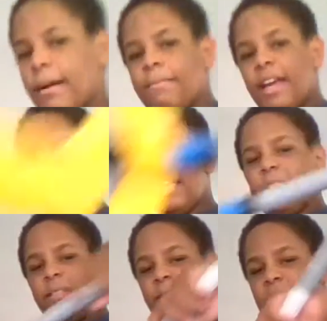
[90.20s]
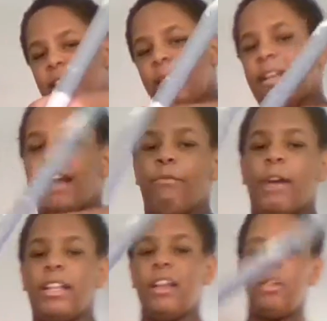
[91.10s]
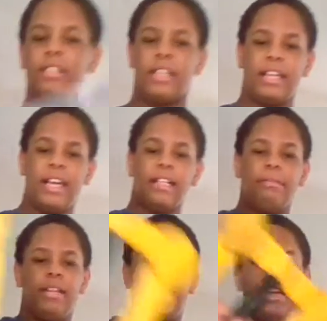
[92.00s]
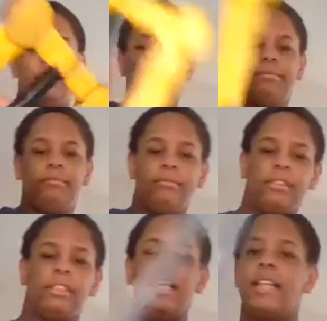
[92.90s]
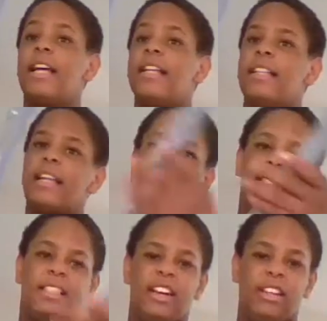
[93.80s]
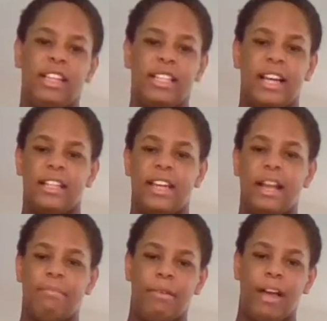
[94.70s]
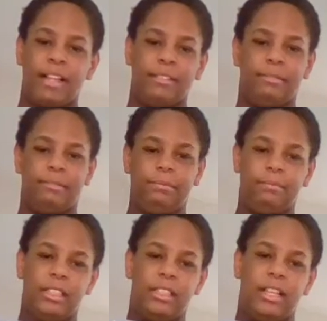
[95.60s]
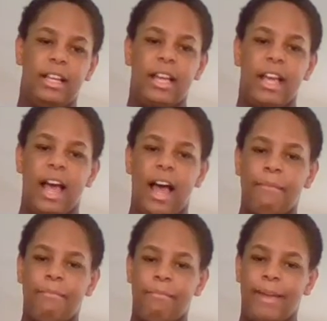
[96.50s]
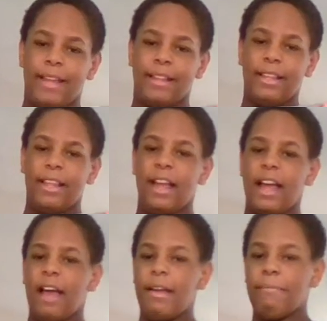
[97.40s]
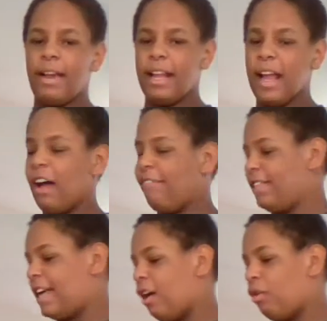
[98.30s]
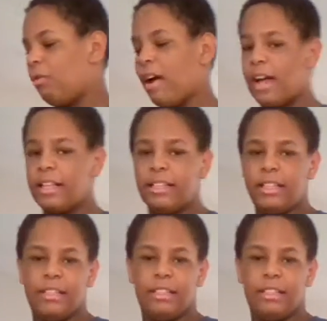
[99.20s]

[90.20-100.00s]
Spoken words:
up is the key like everybody knows, the Kingdom Key. It's not necessarily done yet, but I made it out of a dowel rod,